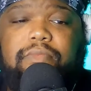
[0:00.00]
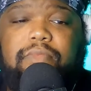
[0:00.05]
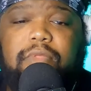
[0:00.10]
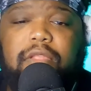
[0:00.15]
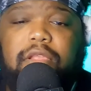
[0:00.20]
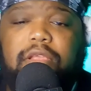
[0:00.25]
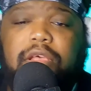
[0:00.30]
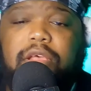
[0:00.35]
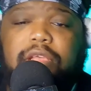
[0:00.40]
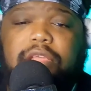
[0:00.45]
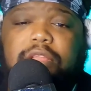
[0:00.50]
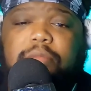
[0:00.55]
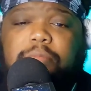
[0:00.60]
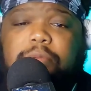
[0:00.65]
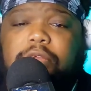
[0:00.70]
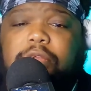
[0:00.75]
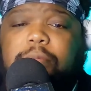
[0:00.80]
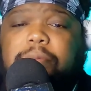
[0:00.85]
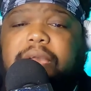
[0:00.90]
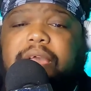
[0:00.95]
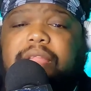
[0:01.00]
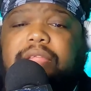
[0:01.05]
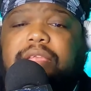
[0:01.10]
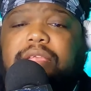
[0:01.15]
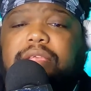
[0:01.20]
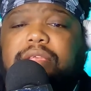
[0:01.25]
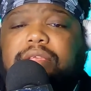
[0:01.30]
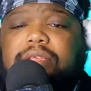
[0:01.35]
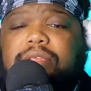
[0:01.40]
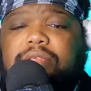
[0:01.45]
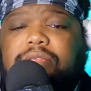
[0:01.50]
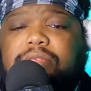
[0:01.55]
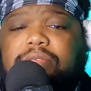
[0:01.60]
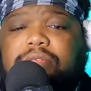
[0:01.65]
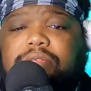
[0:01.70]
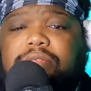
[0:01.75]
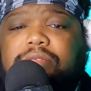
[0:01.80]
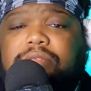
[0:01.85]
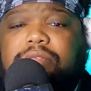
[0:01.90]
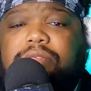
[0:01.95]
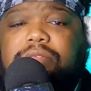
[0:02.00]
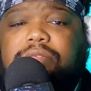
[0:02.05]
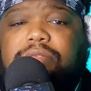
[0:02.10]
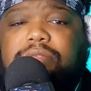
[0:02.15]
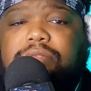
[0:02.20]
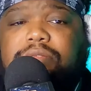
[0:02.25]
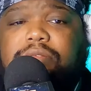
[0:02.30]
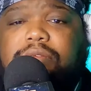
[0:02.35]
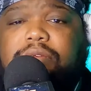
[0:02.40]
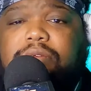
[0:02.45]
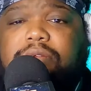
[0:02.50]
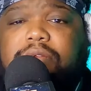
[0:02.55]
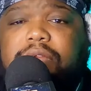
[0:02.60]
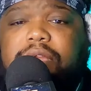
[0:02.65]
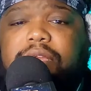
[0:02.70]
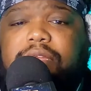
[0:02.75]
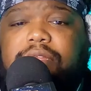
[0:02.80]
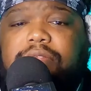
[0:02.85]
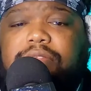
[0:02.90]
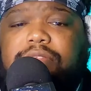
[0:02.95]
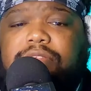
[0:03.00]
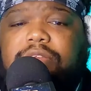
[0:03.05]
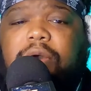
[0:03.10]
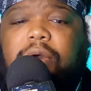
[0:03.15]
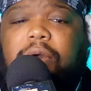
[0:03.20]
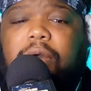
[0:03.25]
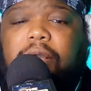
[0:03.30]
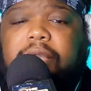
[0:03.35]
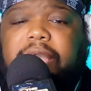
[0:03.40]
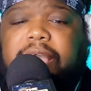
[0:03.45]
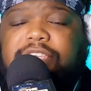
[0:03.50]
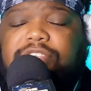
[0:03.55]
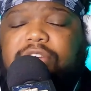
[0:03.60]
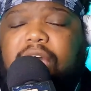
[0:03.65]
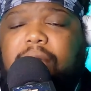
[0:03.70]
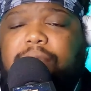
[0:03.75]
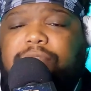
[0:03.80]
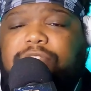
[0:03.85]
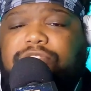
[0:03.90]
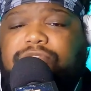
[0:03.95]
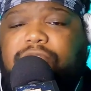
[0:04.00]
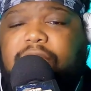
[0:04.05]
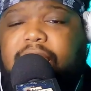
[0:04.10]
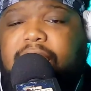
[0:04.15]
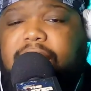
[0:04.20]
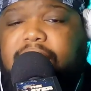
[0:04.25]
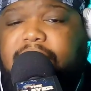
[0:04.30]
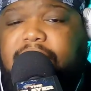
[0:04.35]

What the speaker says: Cooking the burger patty. All right. So okay, so I was right.